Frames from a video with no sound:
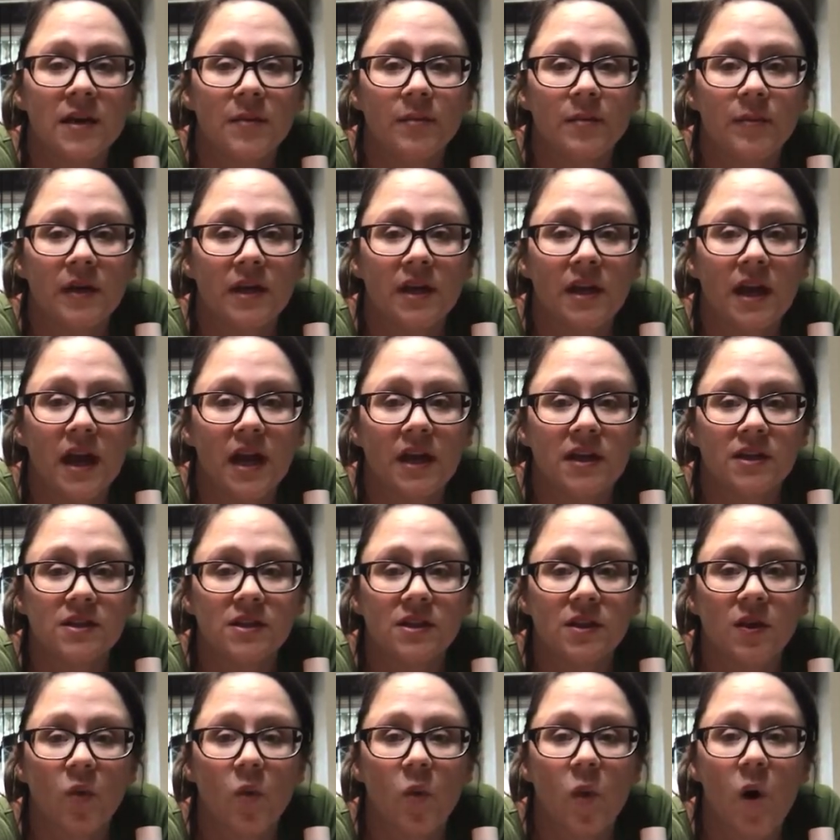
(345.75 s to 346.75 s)
Because
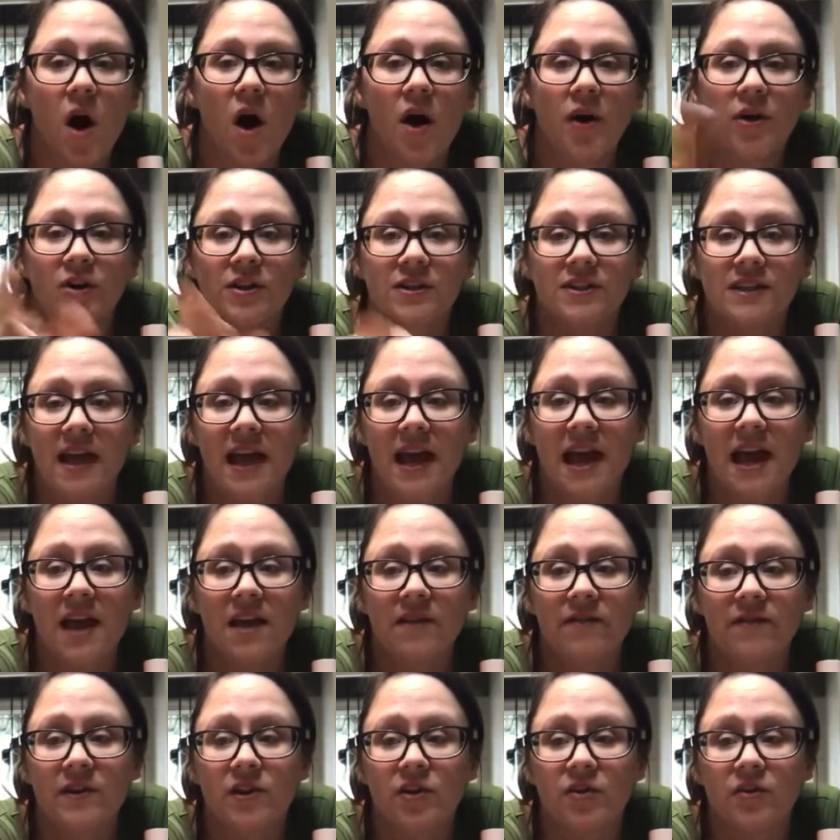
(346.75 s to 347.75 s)
the water is
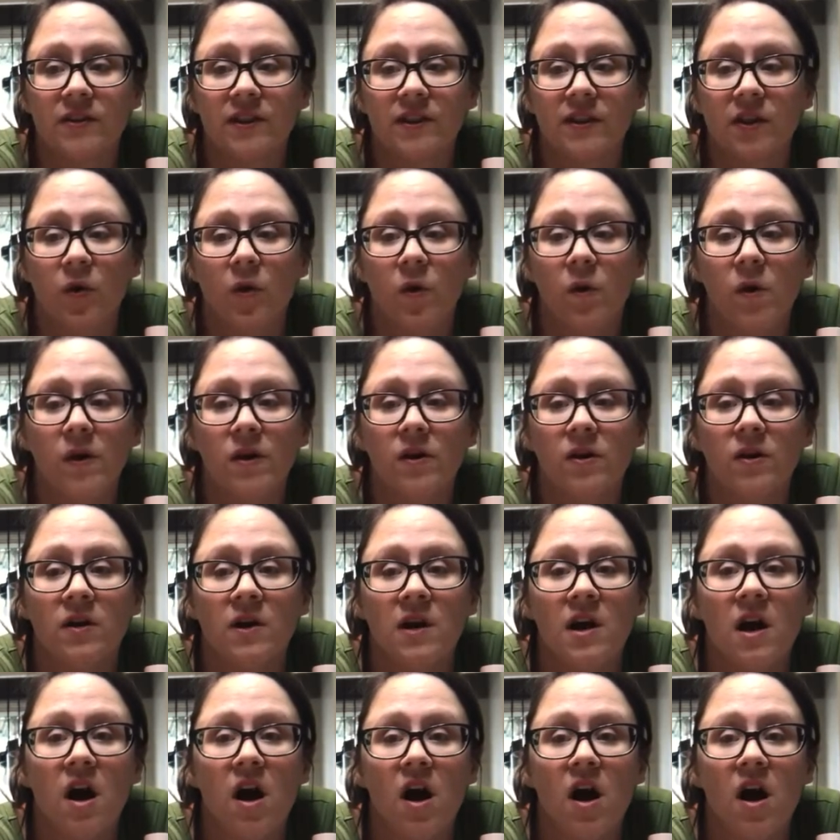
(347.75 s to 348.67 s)
heavier than the oil,